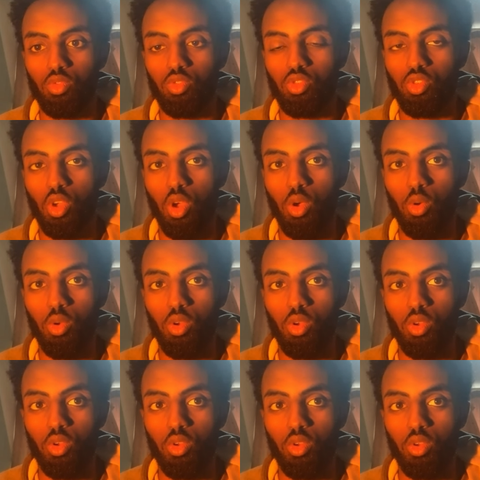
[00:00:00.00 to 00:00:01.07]
So,
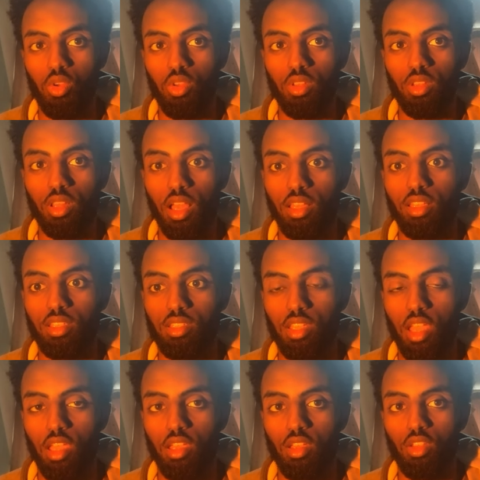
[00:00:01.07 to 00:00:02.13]
like they
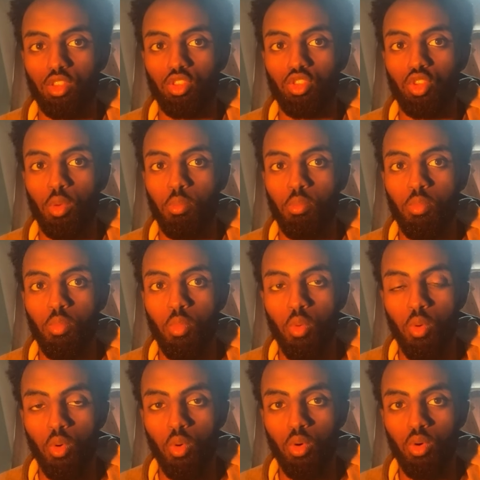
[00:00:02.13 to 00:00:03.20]
say, the
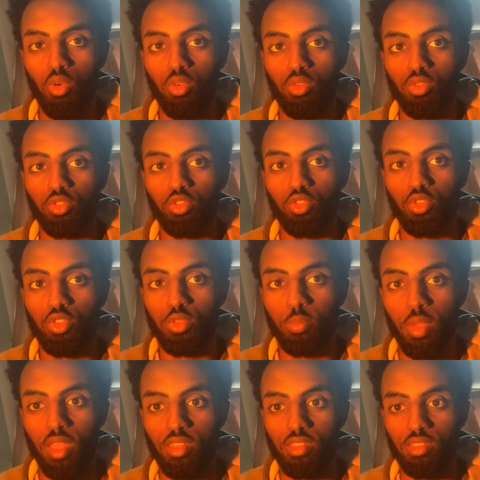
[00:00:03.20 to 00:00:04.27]
more you
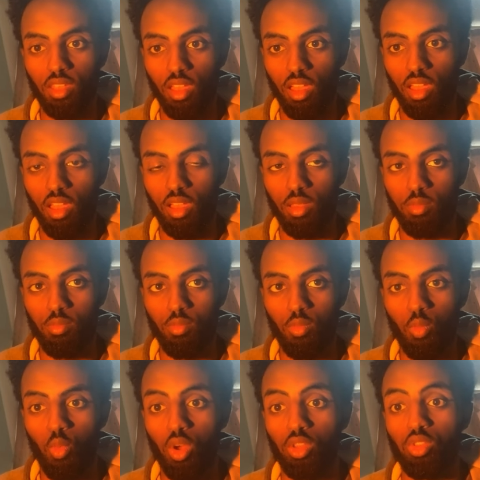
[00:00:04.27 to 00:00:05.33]
spend time
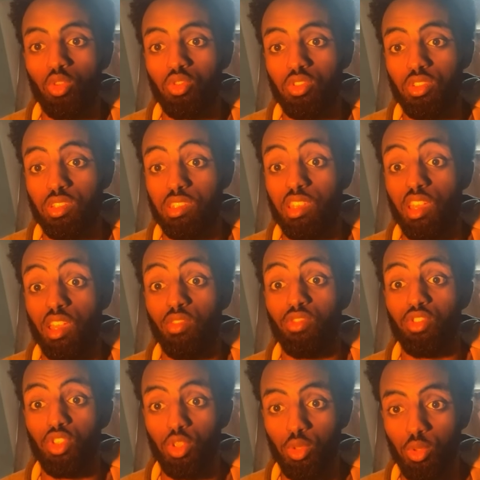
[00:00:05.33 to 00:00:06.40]
what doesn't serve
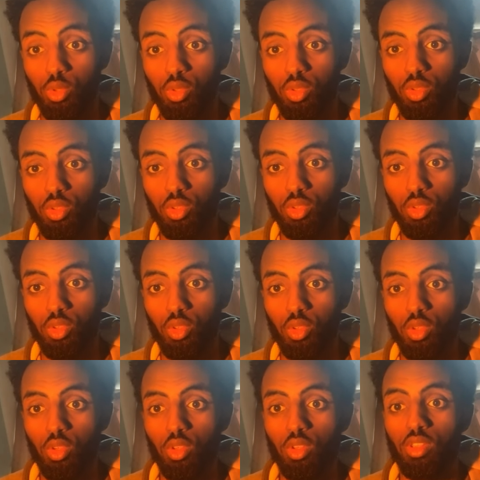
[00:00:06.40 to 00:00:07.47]
you,
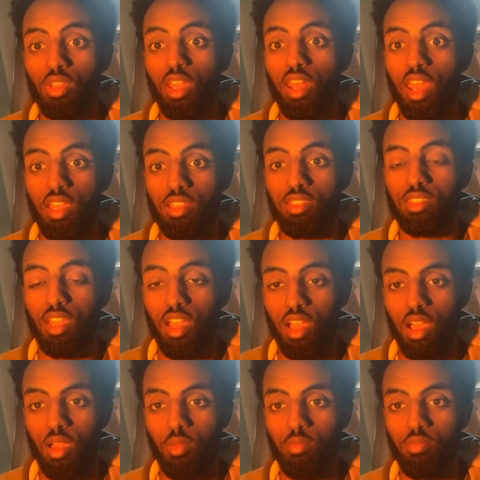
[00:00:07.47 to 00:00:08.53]
the less
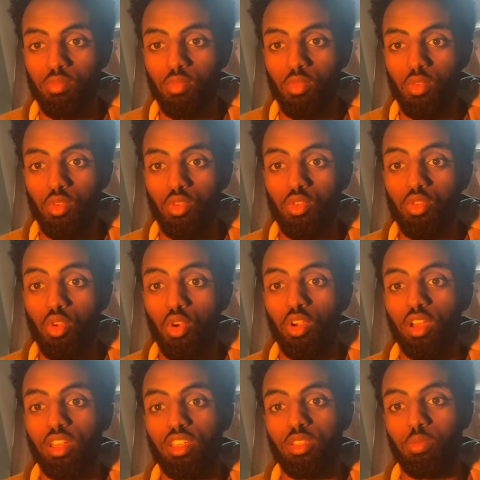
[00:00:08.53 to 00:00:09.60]
time you're
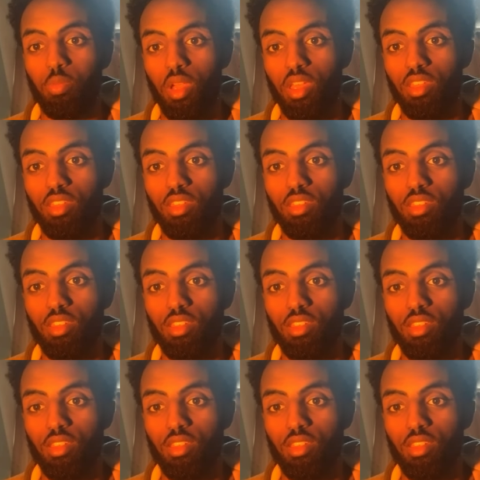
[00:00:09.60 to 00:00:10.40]
gonna spend